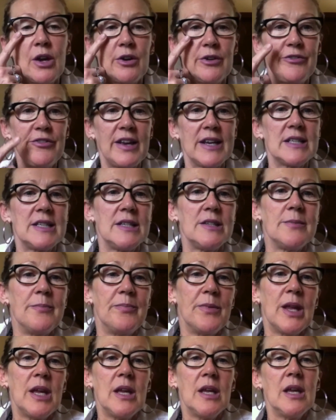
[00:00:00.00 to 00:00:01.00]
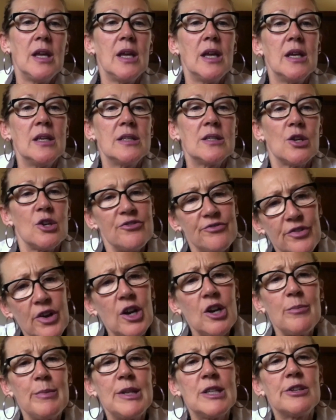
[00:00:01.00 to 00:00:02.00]
affected. So
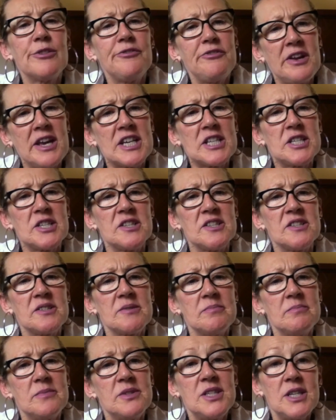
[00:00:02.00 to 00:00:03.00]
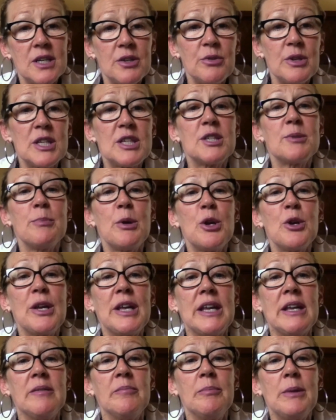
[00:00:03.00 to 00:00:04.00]
environmental factors. Cigarette
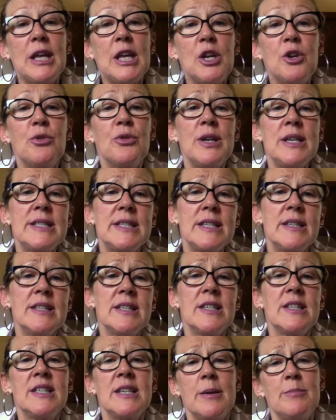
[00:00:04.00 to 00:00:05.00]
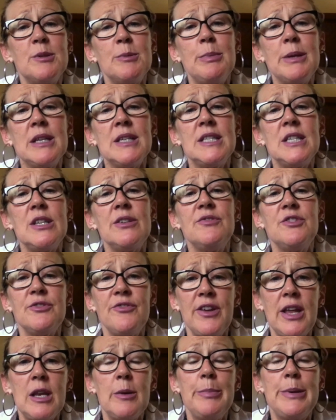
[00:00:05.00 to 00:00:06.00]
smoking increases susceptibility of
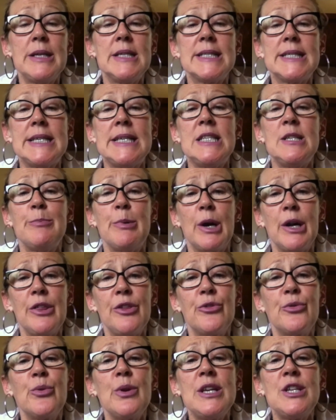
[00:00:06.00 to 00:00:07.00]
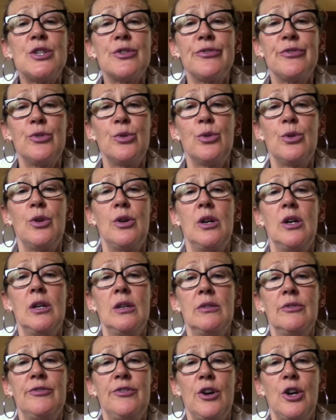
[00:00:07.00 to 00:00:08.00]
developing CD by 3 to
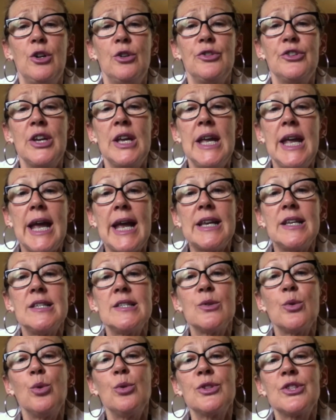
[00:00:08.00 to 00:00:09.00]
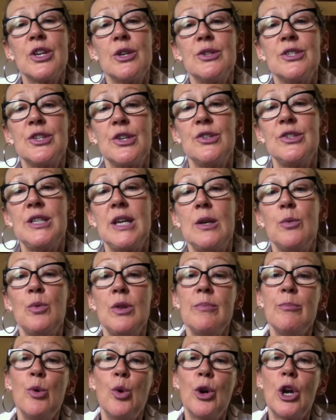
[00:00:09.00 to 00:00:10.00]
4-fold and is also associated
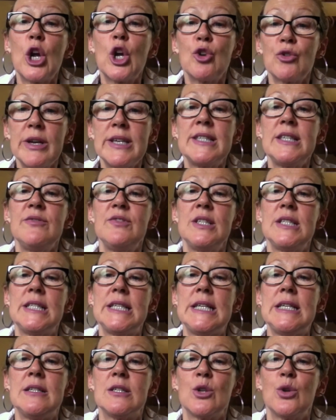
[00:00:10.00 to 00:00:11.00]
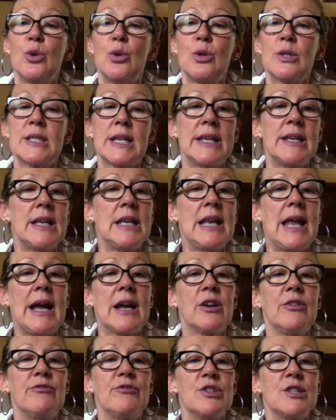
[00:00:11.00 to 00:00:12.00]
with more aggressive disease course and a
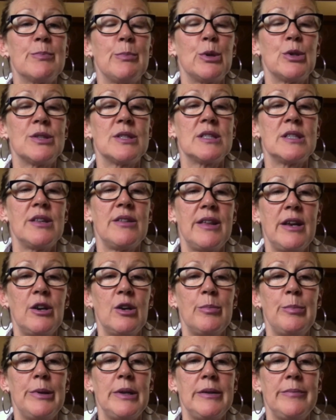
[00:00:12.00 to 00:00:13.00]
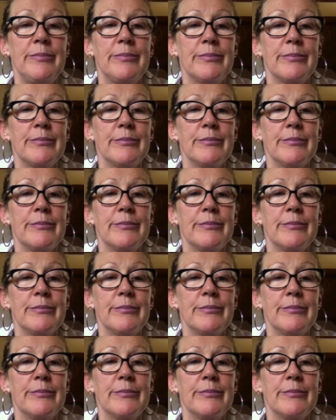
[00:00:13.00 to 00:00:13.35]
lack of response to therapy.